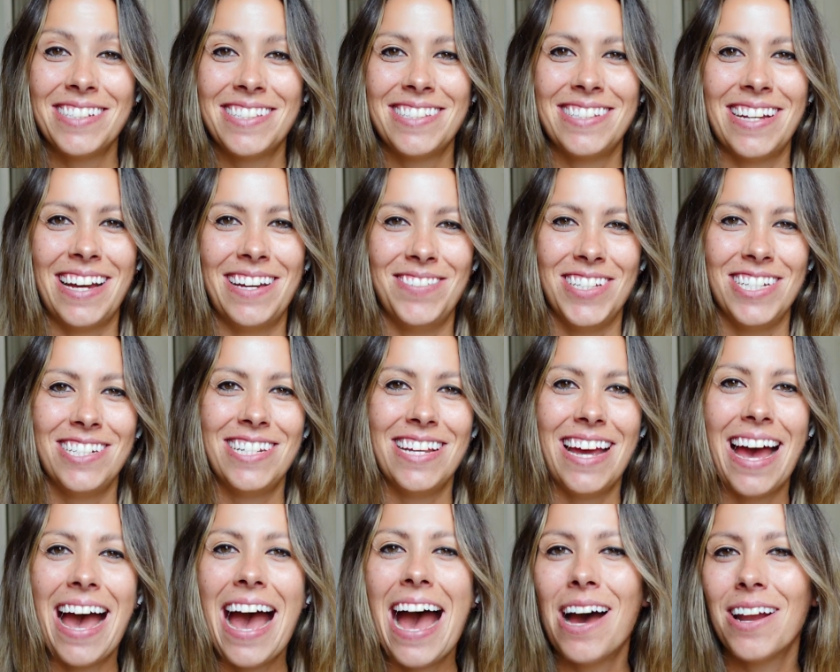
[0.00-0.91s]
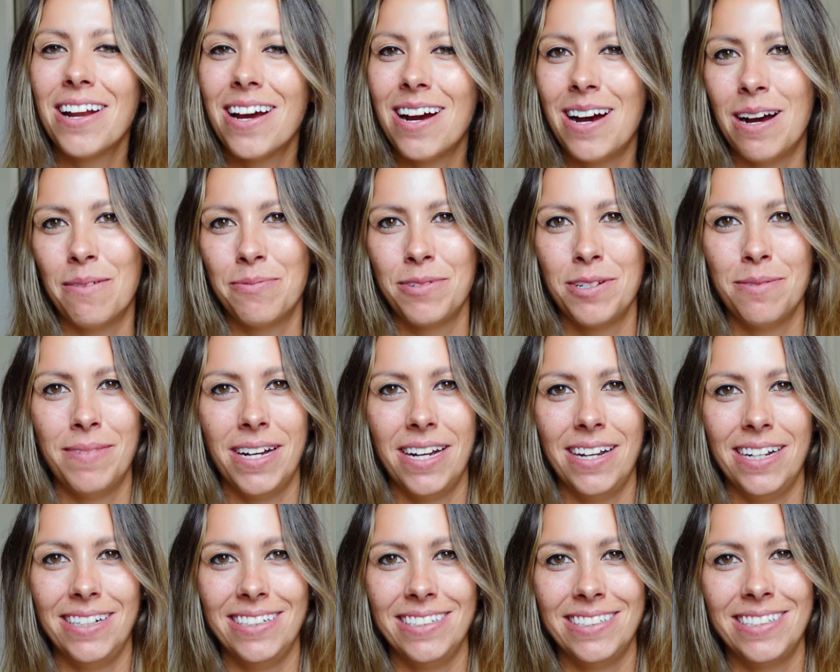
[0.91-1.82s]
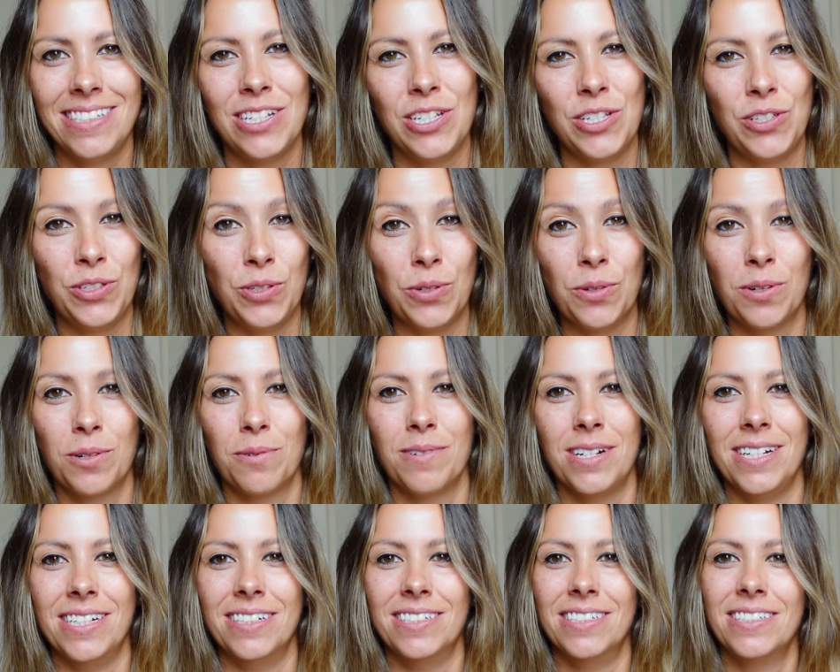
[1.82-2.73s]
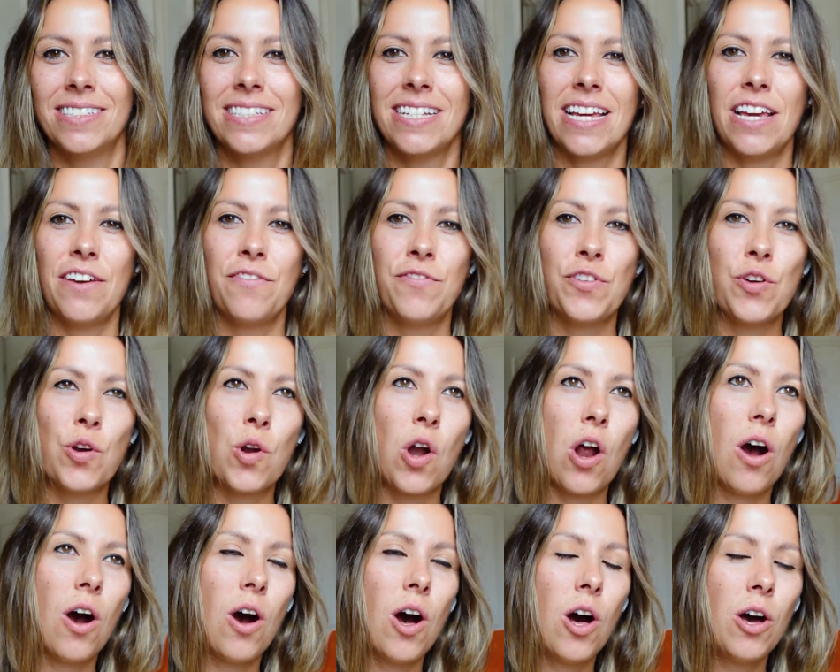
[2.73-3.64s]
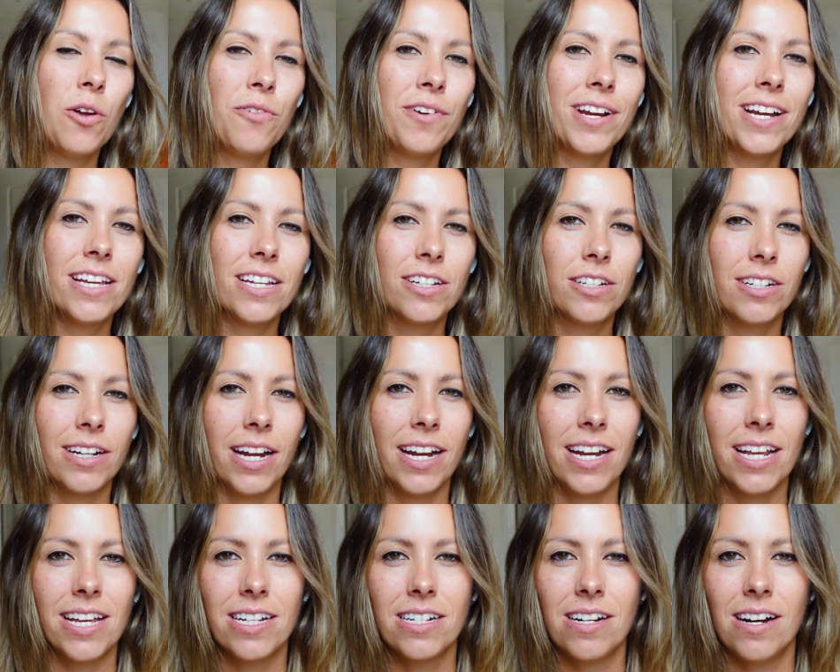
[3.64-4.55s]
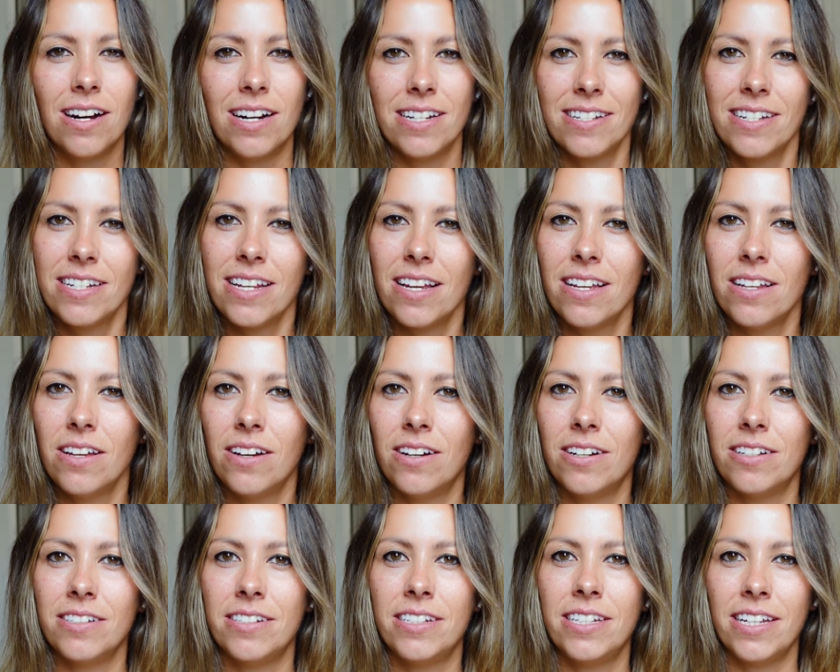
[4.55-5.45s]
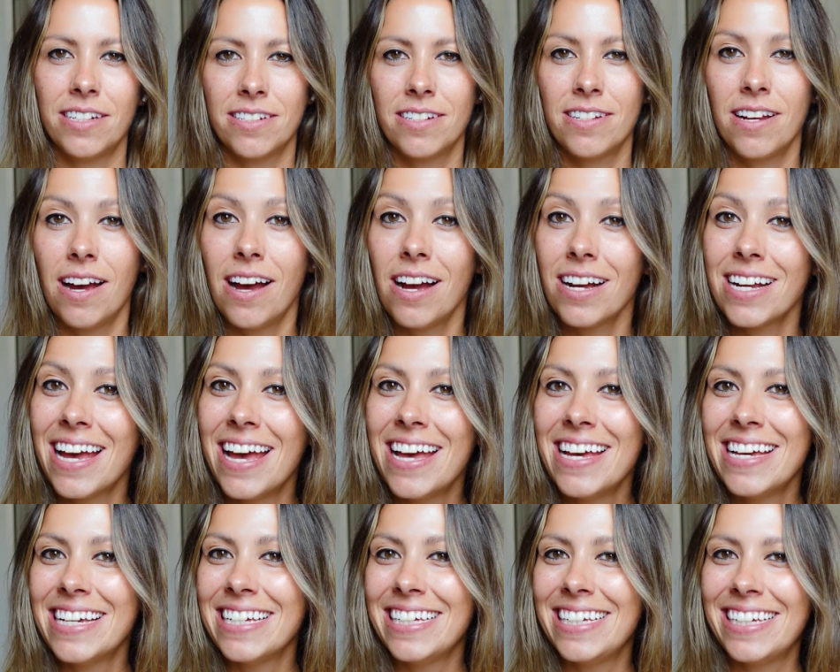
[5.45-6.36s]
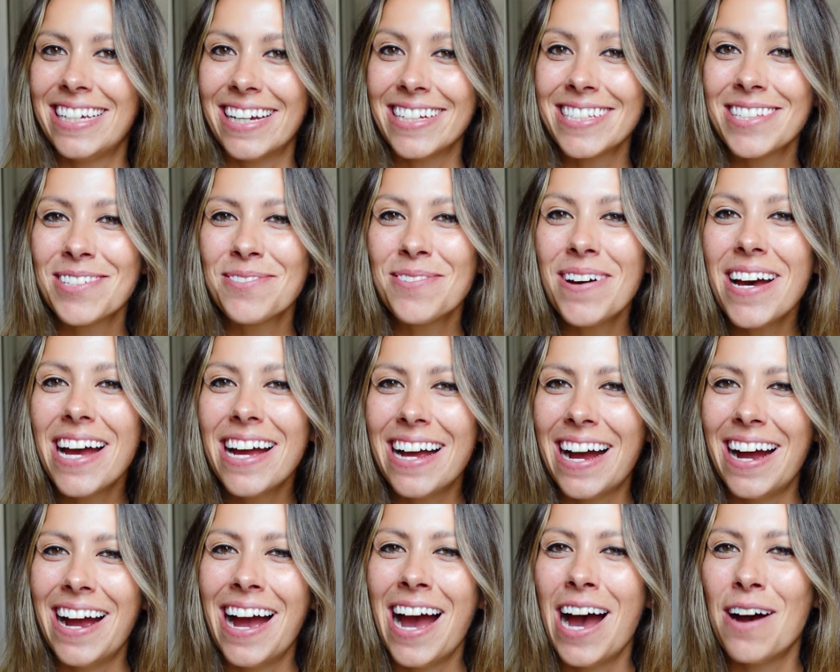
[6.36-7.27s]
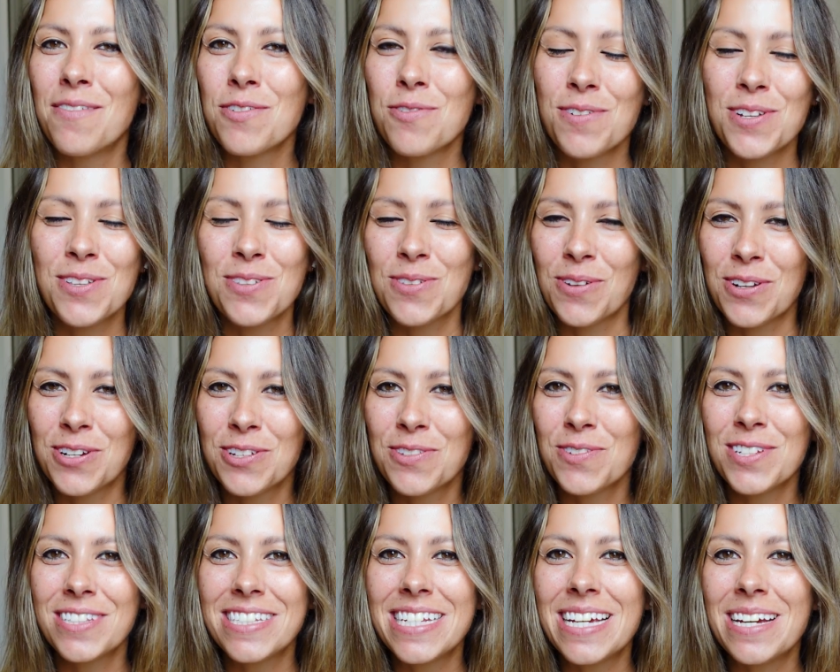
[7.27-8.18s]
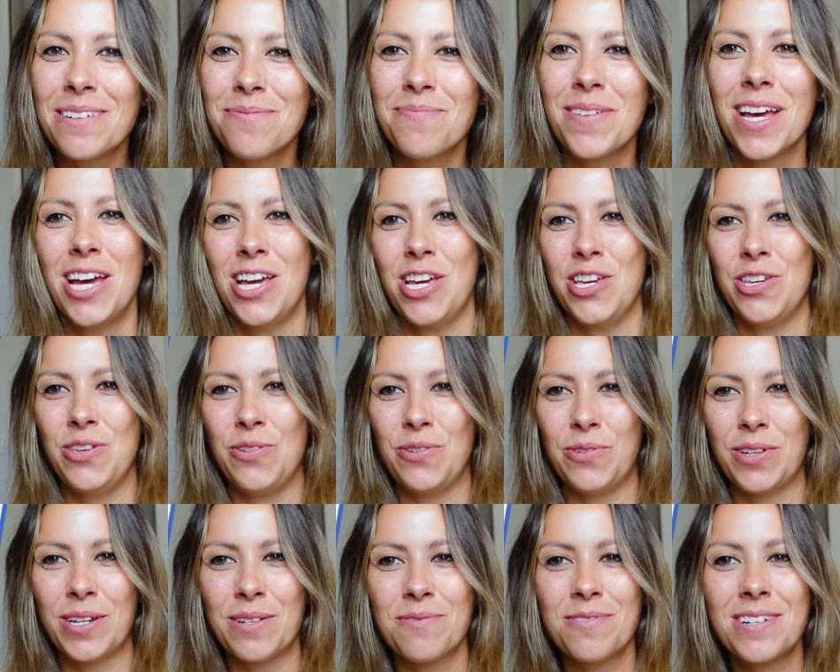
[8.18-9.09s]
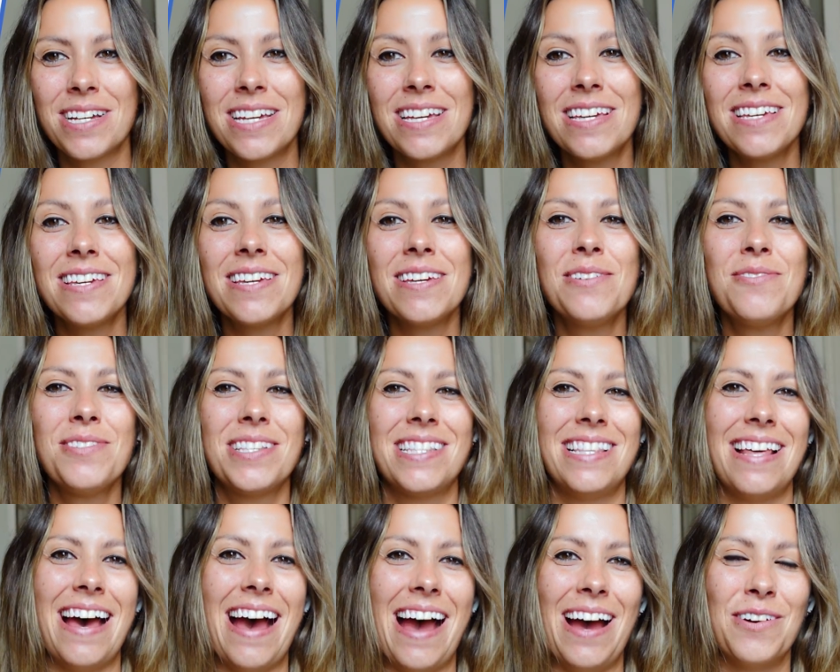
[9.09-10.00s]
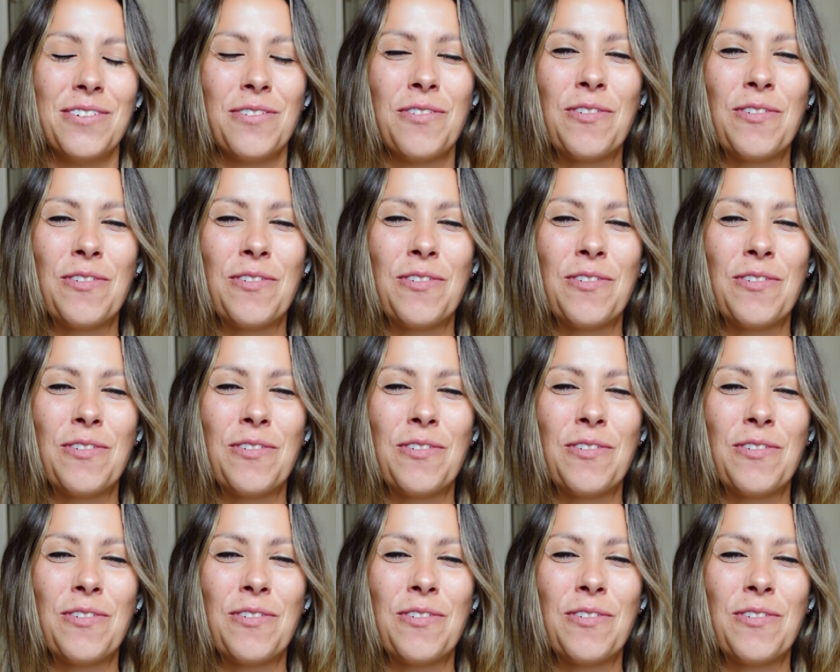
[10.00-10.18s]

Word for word: let's dive into how to optimize your reels. If you're already creating content on TikTok, guess what? I have a resourceful tip. You can reuse that